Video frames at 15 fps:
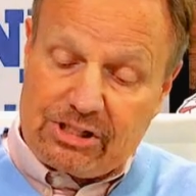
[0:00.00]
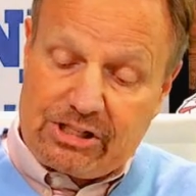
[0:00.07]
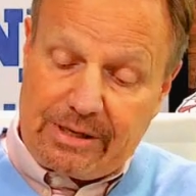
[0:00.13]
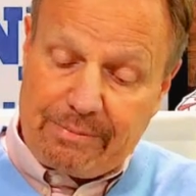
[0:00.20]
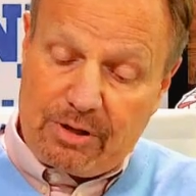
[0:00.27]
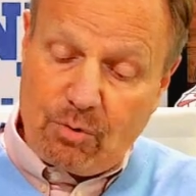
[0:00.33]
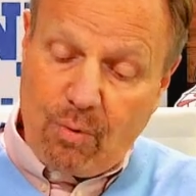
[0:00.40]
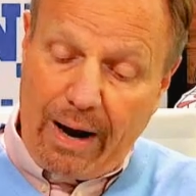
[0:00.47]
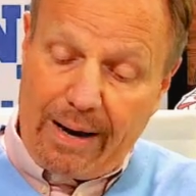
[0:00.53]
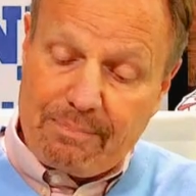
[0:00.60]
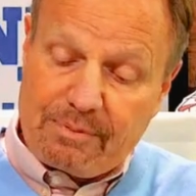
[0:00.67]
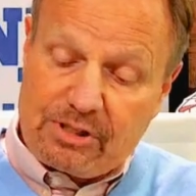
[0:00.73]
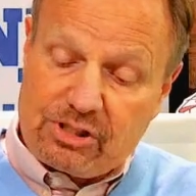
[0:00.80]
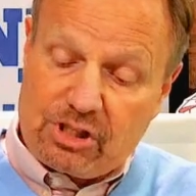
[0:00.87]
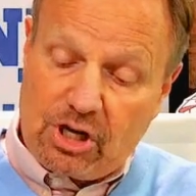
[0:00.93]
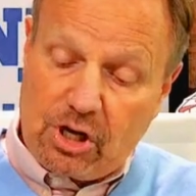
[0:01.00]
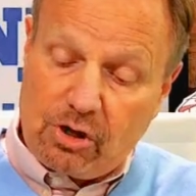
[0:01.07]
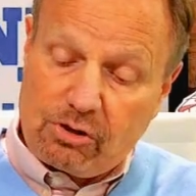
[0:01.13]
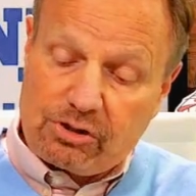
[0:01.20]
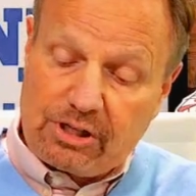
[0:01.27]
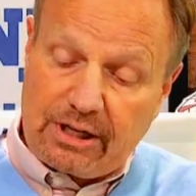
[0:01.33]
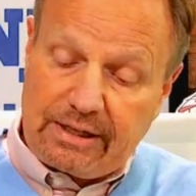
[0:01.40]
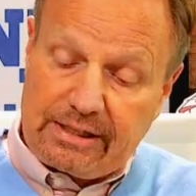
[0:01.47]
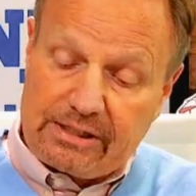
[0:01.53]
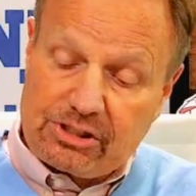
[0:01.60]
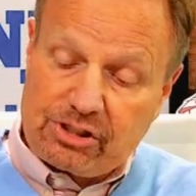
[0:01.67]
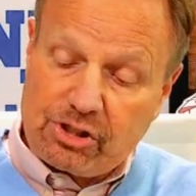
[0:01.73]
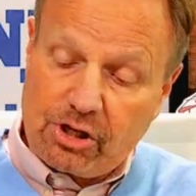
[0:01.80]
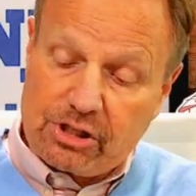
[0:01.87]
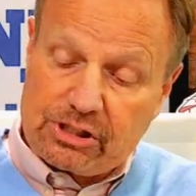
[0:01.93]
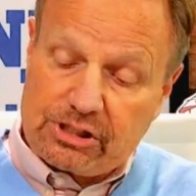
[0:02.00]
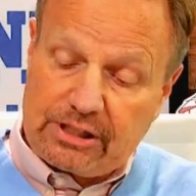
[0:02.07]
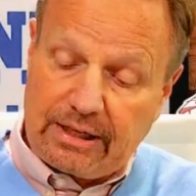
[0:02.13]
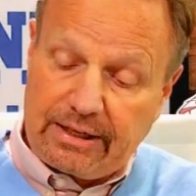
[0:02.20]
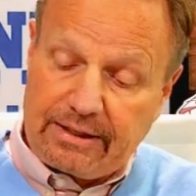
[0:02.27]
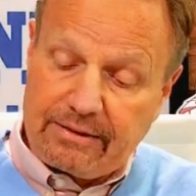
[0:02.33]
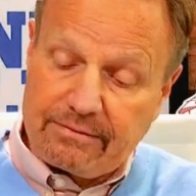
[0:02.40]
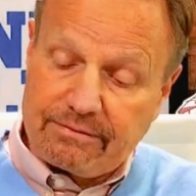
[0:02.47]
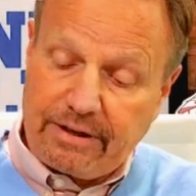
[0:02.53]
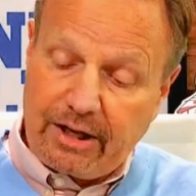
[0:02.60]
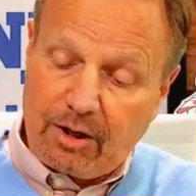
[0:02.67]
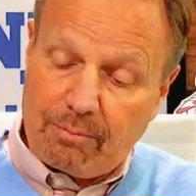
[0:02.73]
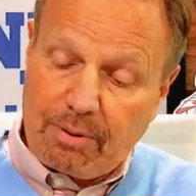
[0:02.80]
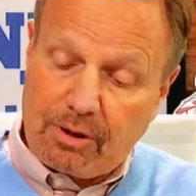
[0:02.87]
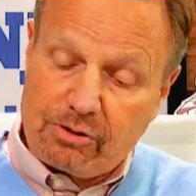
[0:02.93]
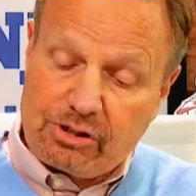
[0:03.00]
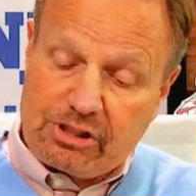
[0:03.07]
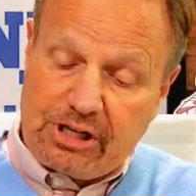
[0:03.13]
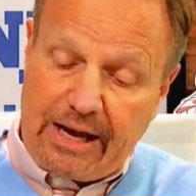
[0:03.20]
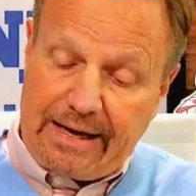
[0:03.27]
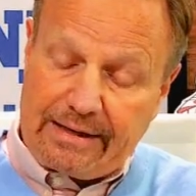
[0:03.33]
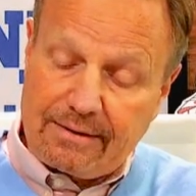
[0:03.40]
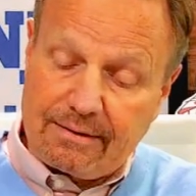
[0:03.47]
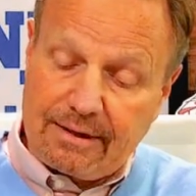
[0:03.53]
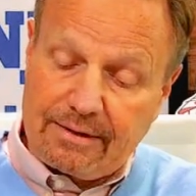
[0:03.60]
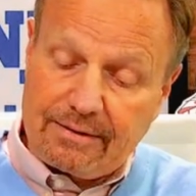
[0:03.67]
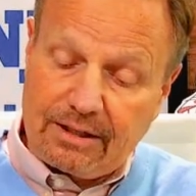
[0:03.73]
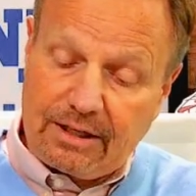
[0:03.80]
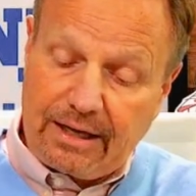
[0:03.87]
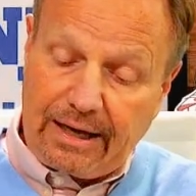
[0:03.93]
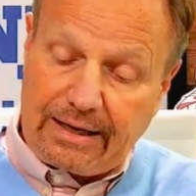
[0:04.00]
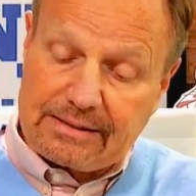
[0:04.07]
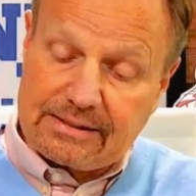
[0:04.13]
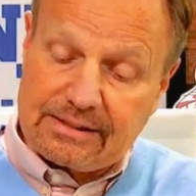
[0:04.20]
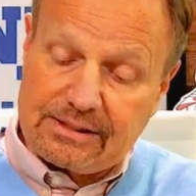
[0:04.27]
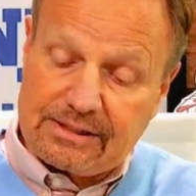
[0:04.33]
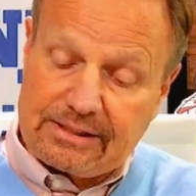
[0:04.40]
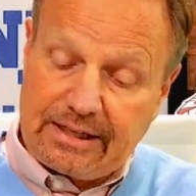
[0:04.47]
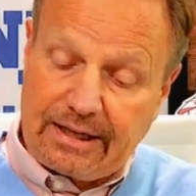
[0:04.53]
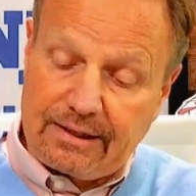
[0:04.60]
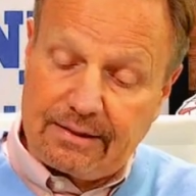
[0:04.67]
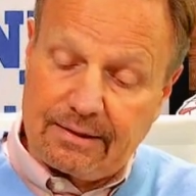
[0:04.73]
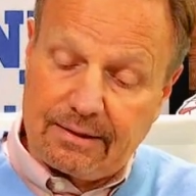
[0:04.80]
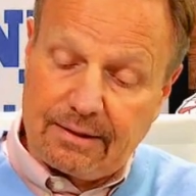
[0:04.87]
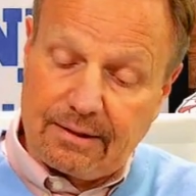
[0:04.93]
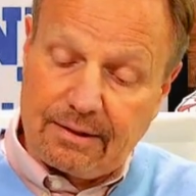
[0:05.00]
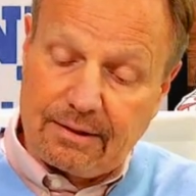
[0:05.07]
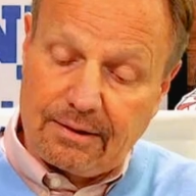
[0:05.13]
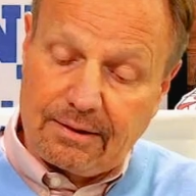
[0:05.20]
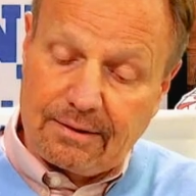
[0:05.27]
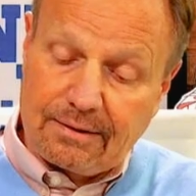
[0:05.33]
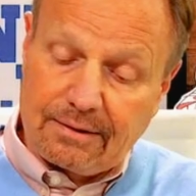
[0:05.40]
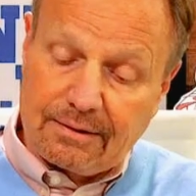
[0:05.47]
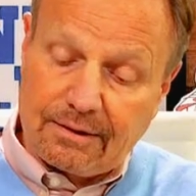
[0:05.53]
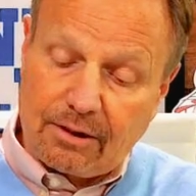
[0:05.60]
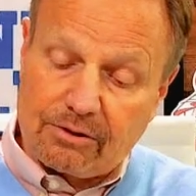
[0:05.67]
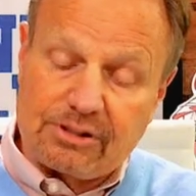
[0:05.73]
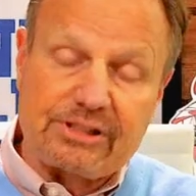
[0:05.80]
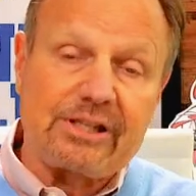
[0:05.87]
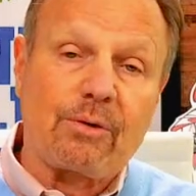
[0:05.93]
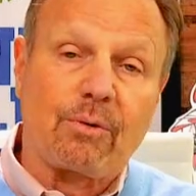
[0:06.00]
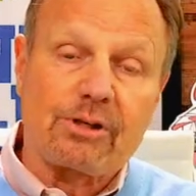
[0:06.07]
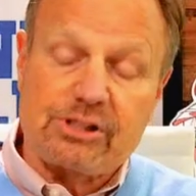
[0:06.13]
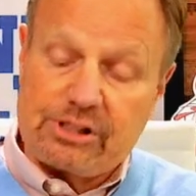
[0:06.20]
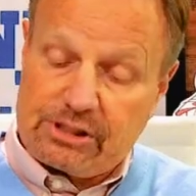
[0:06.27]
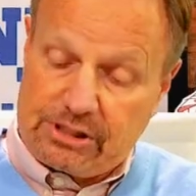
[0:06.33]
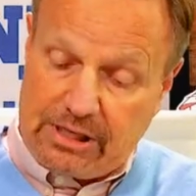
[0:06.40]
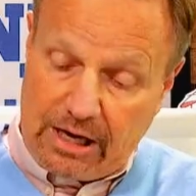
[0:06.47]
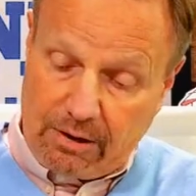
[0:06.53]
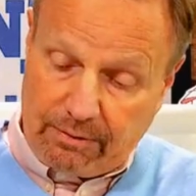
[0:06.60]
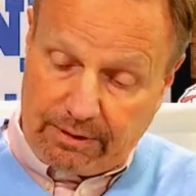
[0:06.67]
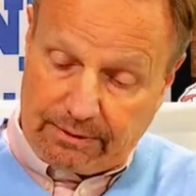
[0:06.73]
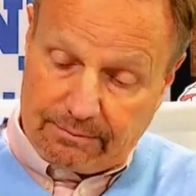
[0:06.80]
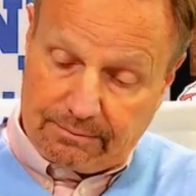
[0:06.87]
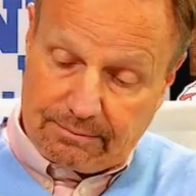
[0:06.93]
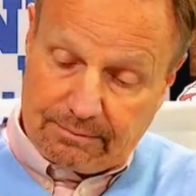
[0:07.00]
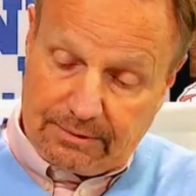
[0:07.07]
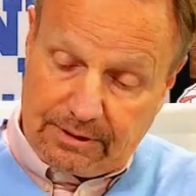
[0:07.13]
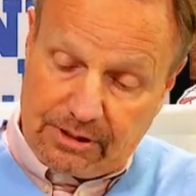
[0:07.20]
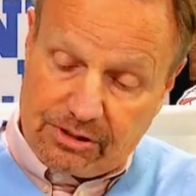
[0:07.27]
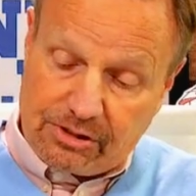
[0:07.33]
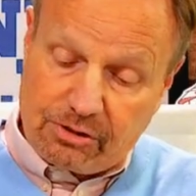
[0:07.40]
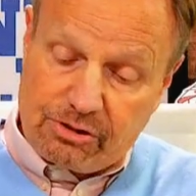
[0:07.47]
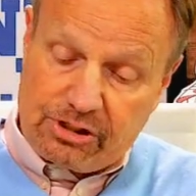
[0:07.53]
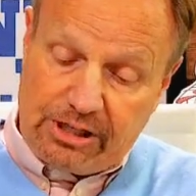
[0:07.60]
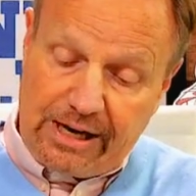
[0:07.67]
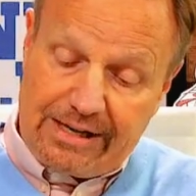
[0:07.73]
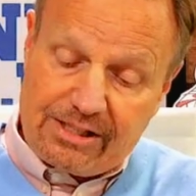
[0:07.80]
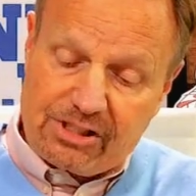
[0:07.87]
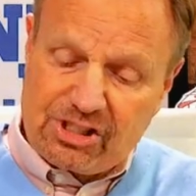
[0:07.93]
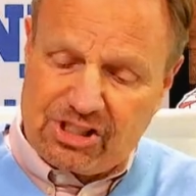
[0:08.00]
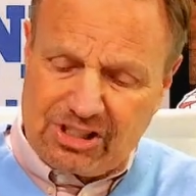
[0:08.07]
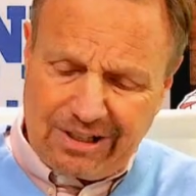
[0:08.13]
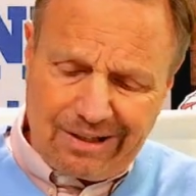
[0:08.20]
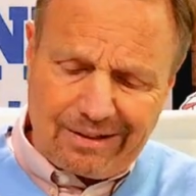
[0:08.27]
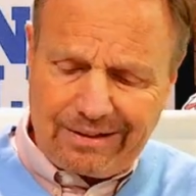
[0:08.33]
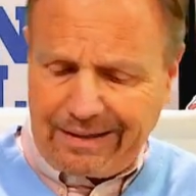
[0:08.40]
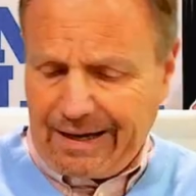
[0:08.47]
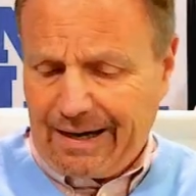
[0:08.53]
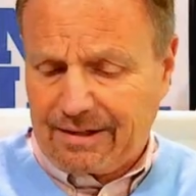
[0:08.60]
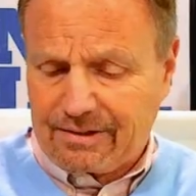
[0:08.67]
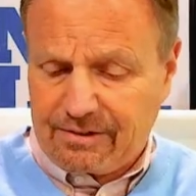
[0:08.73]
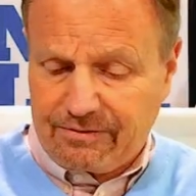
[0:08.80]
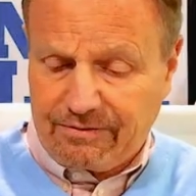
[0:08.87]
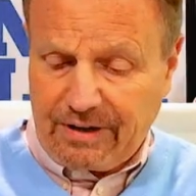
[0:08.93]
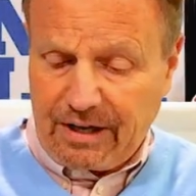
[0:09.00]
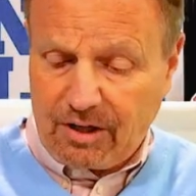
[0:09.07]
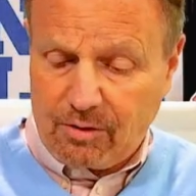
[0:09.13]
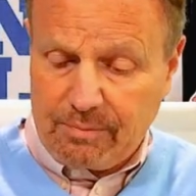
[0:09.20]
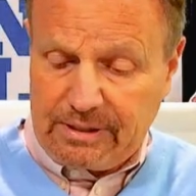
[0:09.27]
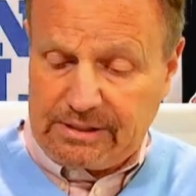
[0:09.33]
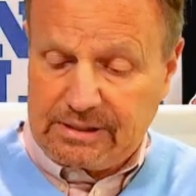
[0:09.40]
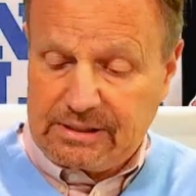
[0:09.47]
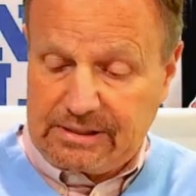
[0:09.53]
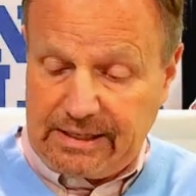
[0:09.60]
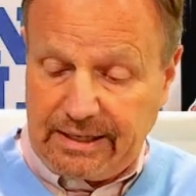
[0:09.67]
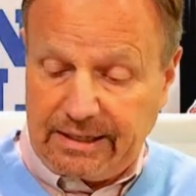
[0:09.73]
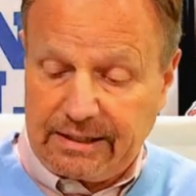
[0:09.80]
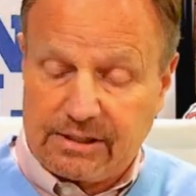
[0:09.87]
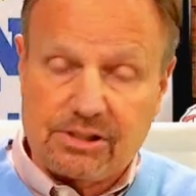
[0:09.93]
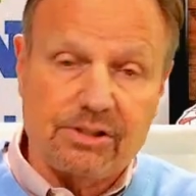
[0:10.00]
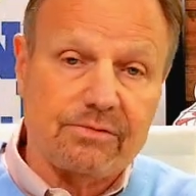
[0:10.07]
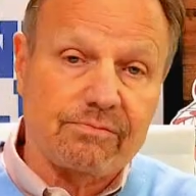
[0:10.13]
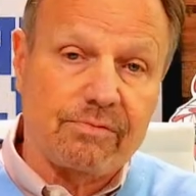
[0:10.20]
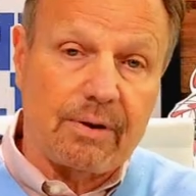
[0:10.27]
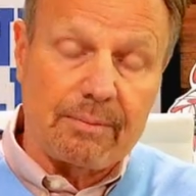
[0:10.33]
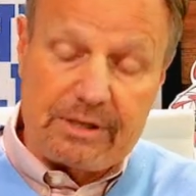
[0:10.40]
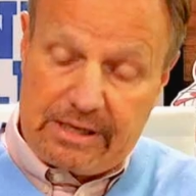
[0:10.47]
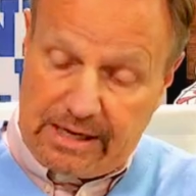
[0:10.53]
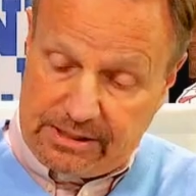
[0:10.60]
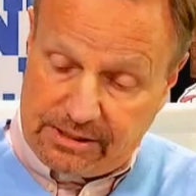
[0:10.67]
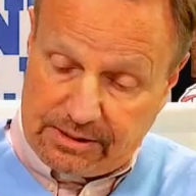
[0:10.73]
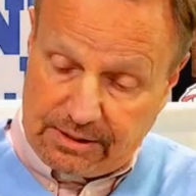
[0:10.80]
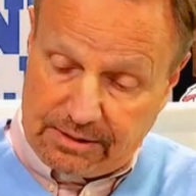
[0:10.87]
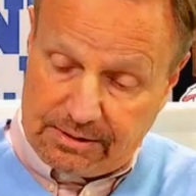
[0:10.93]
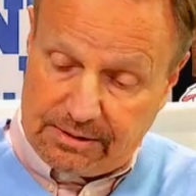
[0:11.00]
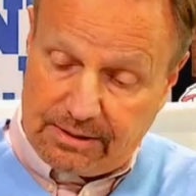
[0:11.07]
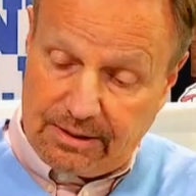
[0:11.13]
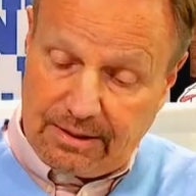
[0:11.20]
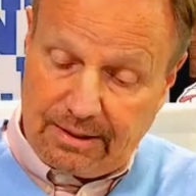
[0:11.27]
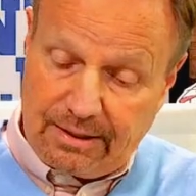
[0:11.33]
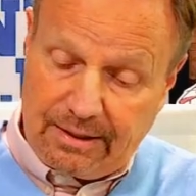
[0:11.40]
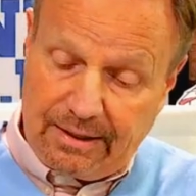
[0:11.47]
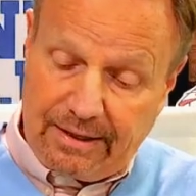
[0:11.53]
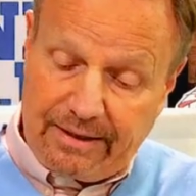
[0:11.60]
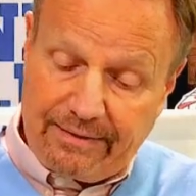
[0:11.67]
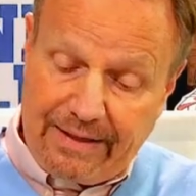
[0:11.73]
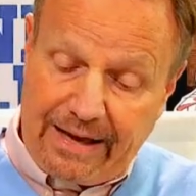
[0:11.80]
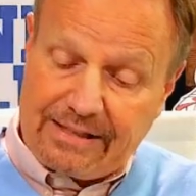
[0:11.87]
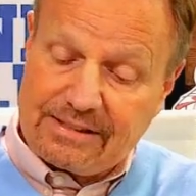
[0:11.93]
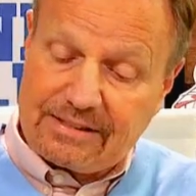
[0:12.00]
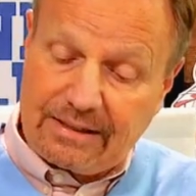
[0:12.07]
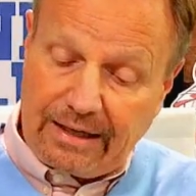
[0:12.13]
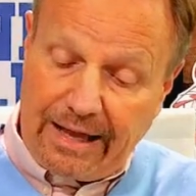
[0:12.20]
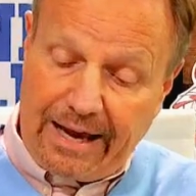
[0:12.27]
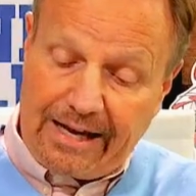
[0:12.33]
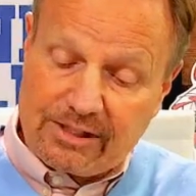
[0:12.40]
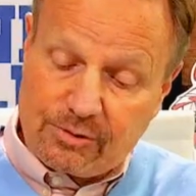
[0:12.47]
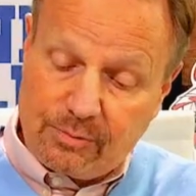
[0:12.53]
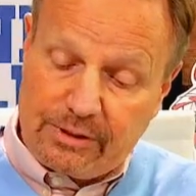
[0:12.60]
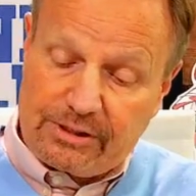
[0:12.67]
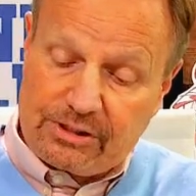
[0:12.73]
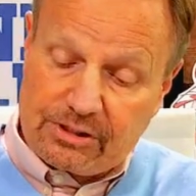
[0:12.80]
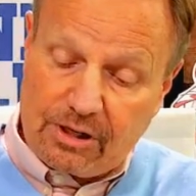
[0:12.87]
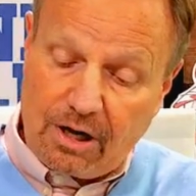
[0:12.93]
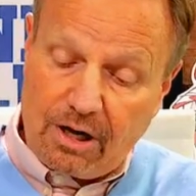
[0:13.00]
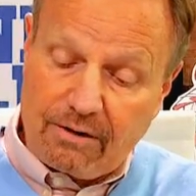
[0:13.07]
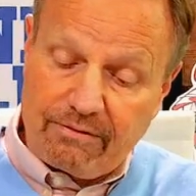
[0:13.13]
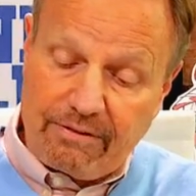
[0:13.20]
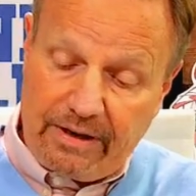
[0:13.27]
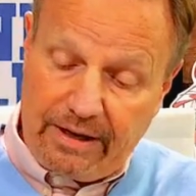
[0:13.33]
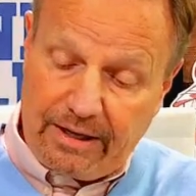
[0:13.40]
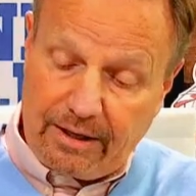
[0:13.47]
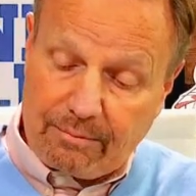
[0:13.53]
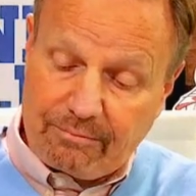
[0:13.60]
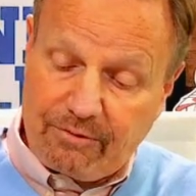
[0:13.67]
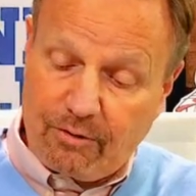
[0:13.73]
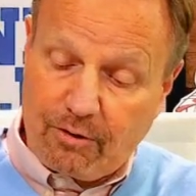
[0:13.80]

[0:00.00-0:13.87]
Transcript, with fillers: Jimmy wiped his nose on his shirt sleeve, elbowed Jaden in the guts, and said, Go see where she's going. So Jaden slunk out to follow Mrs. Higgins from a distance. And that's the last we saw of him